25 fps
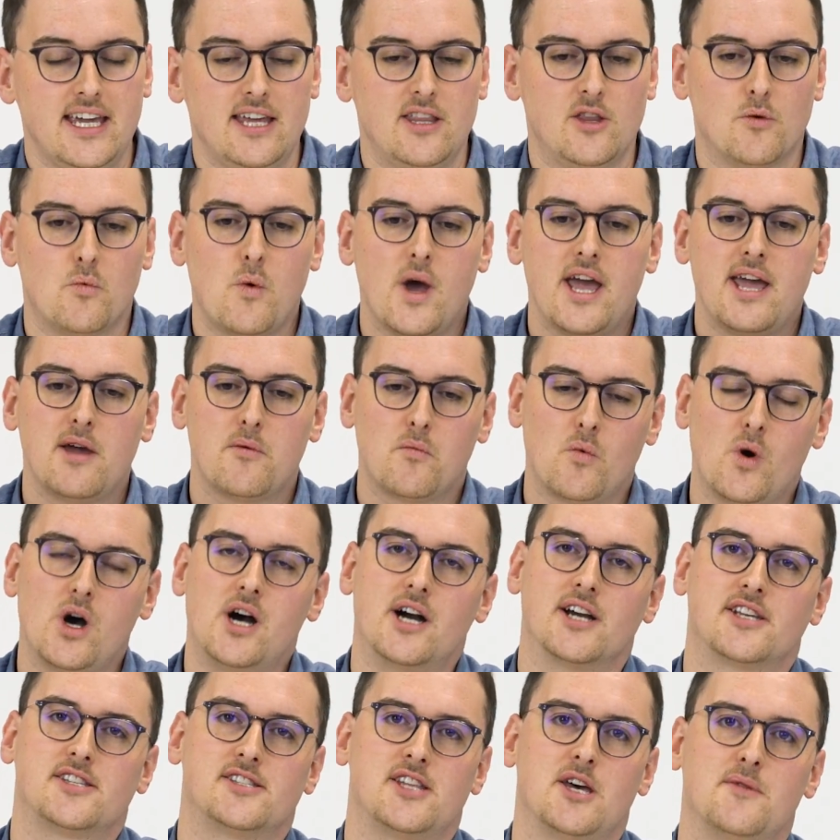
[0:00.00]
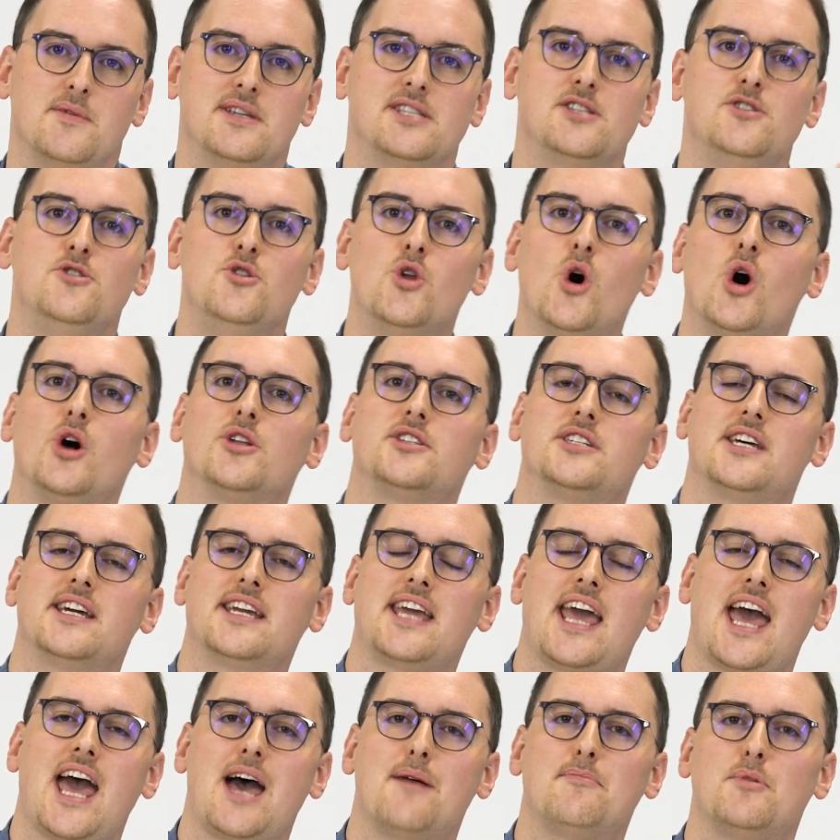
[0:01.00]
The way it works though is not a
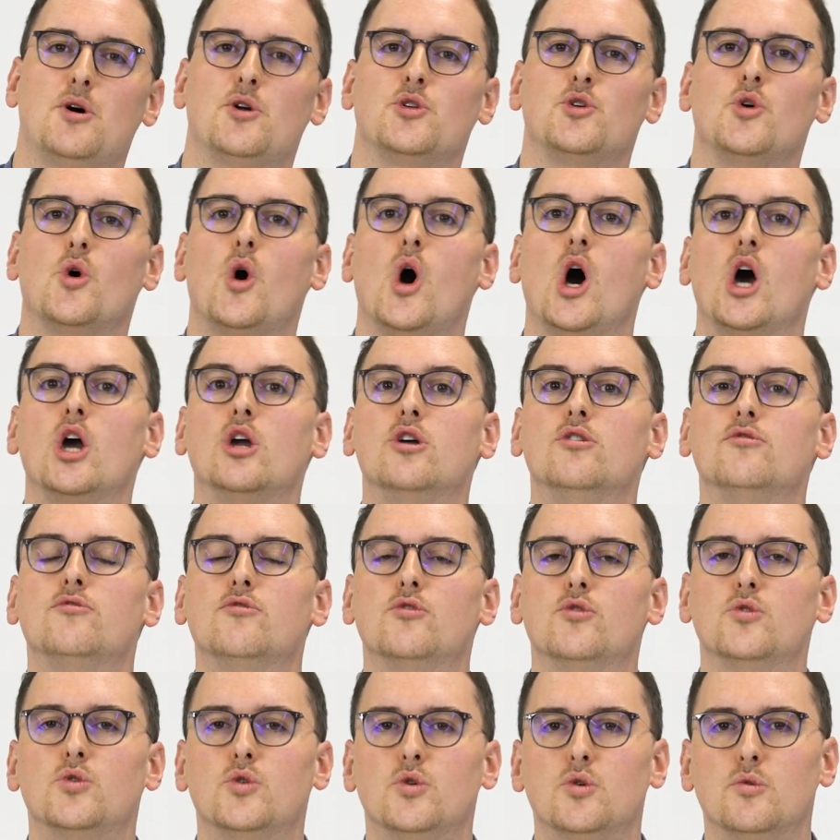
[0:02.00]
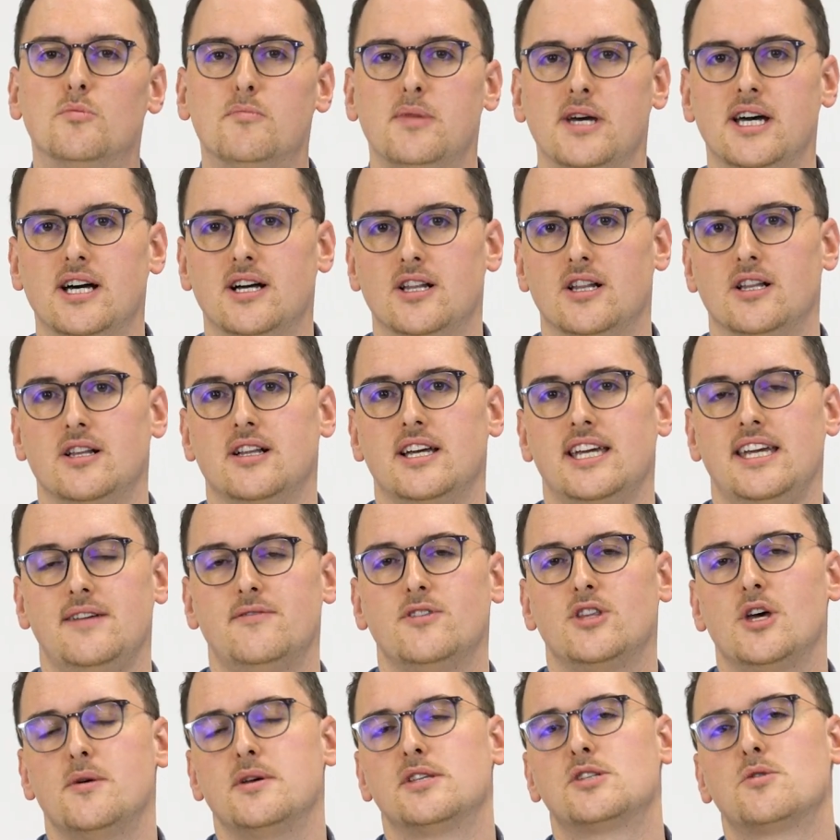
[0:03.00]
cap on your overall bill,
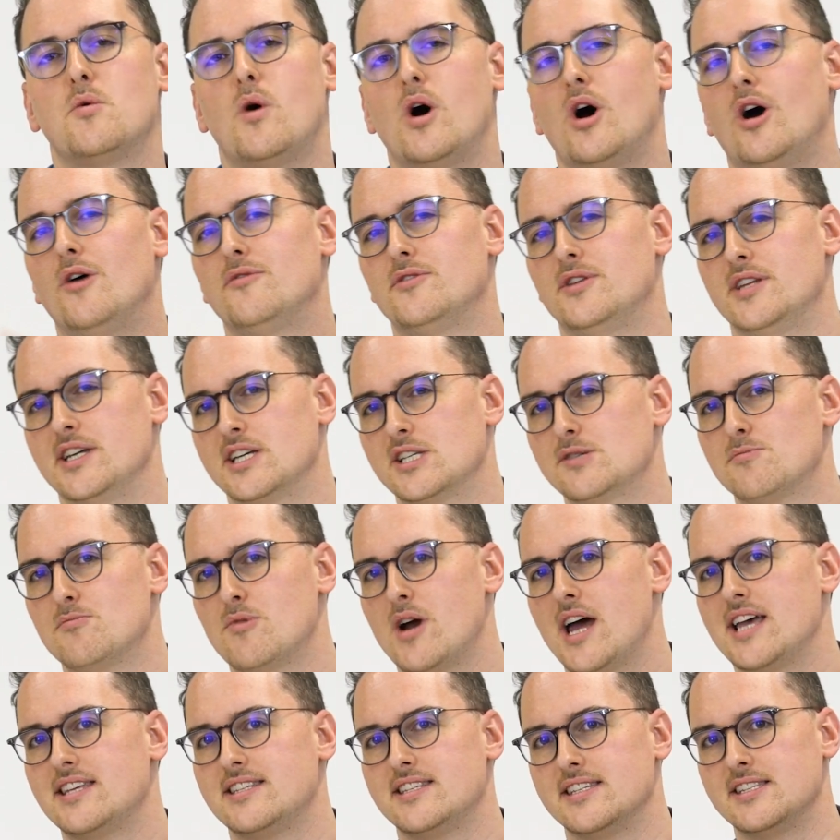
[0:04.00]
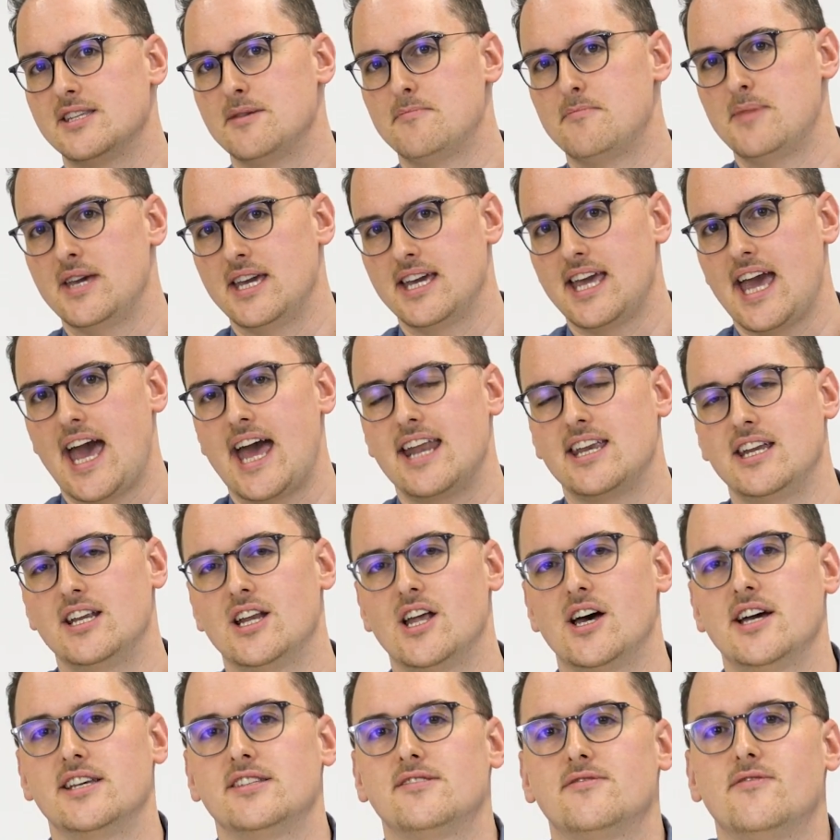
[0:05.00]
even though it's quite often expressed as a big
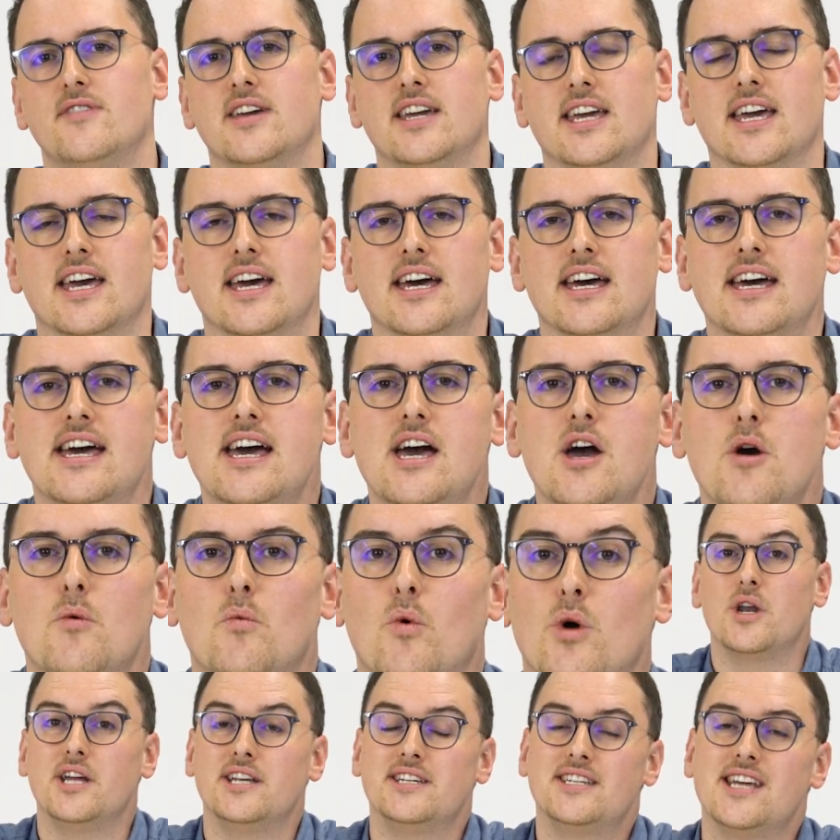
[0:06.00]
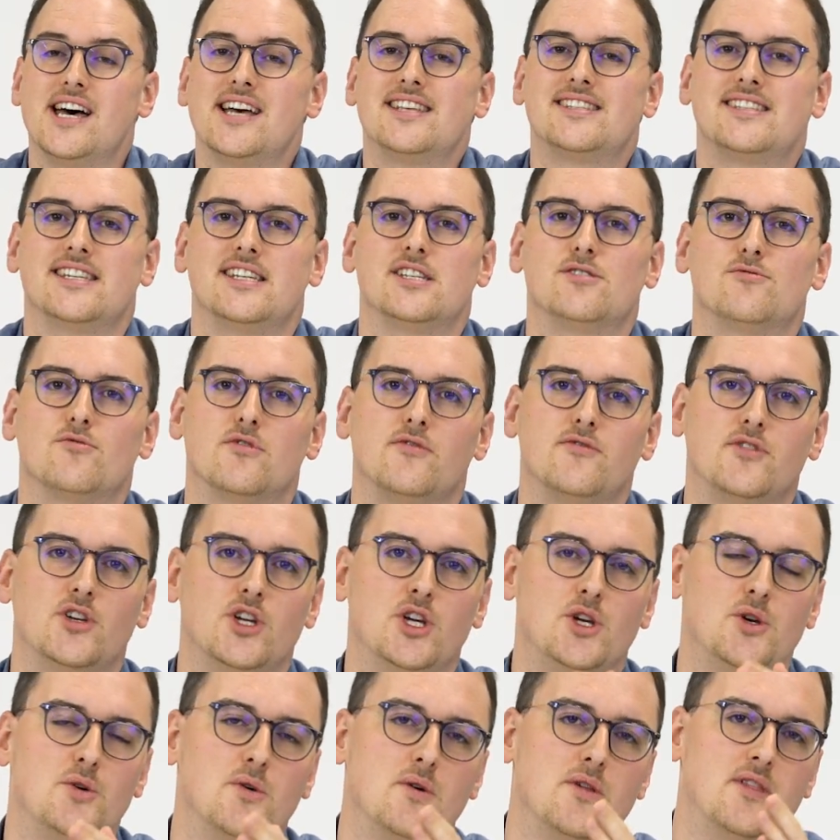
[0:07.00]
annualized figure. What it does is
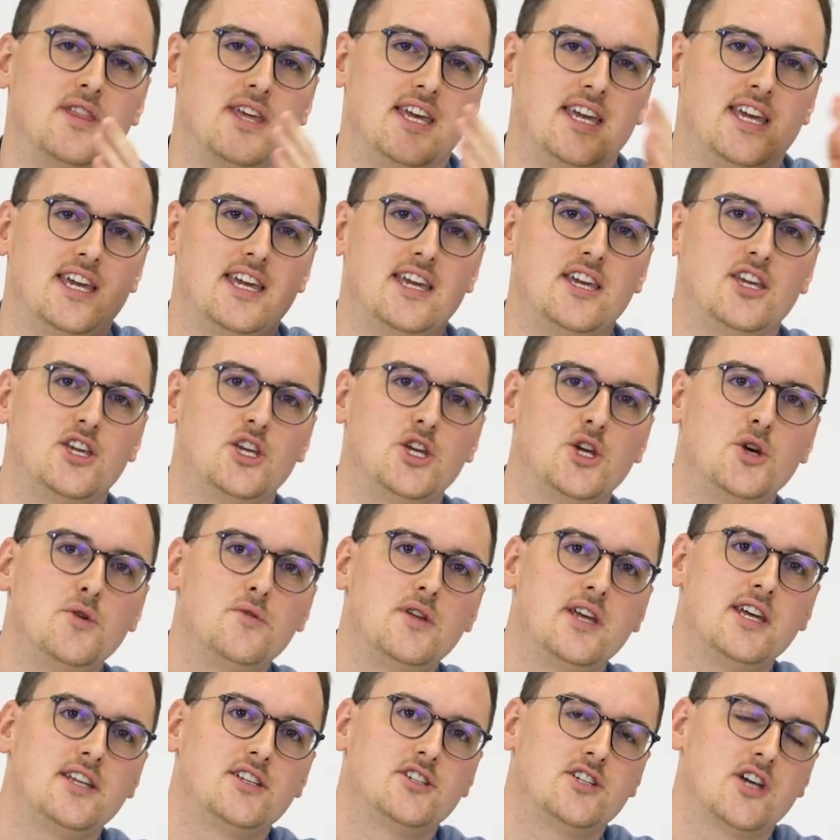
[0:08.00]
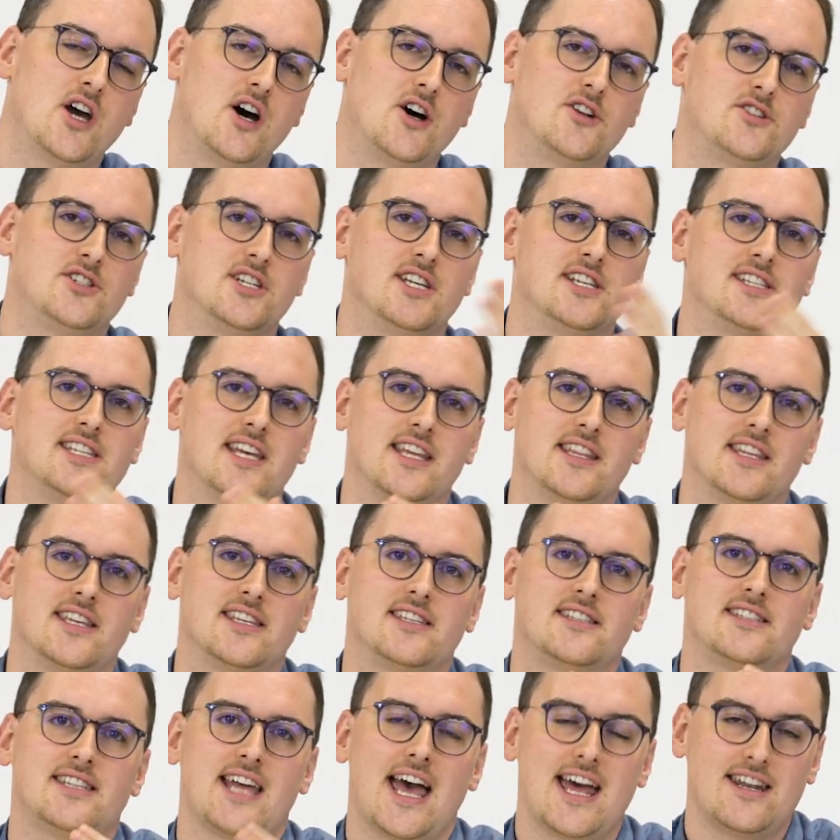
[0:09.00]
review the unit charges and the
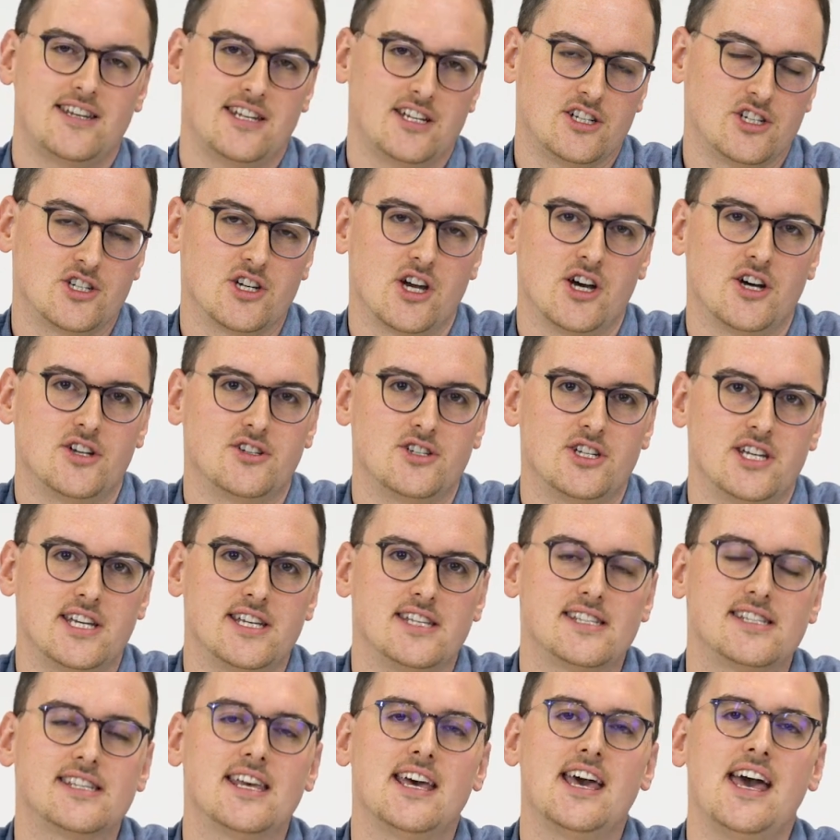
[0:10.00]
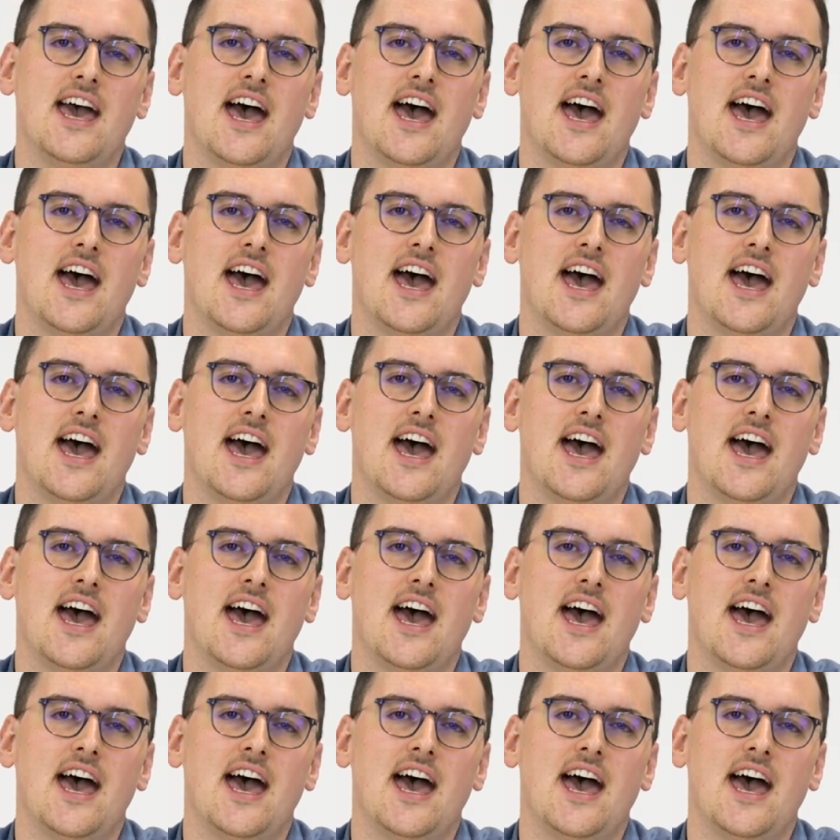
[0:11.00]
standing charges